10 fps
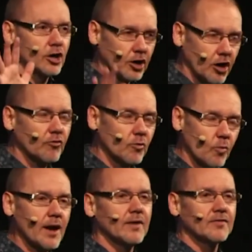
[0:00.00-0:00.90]
and
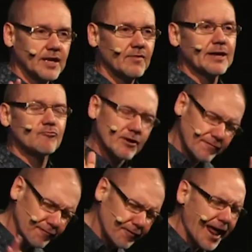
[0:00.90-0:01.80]
current way of giving
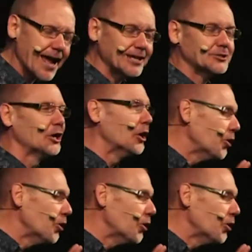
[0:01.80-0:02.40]
reflect